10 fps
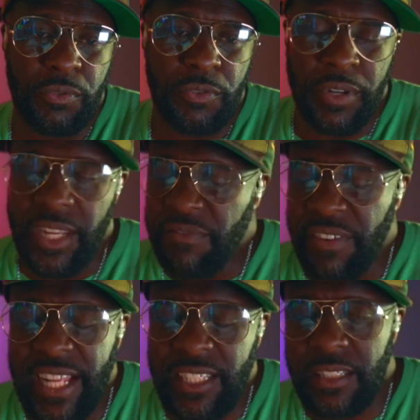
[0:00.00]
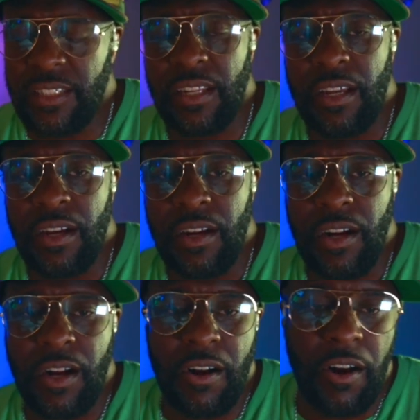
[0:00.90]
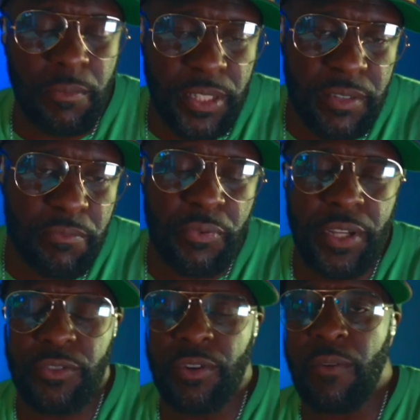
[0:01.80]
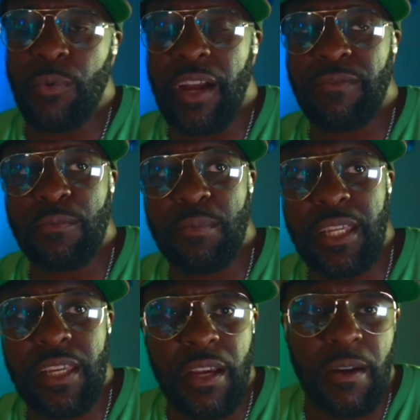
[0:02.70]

leave less carbon imprint. We have to be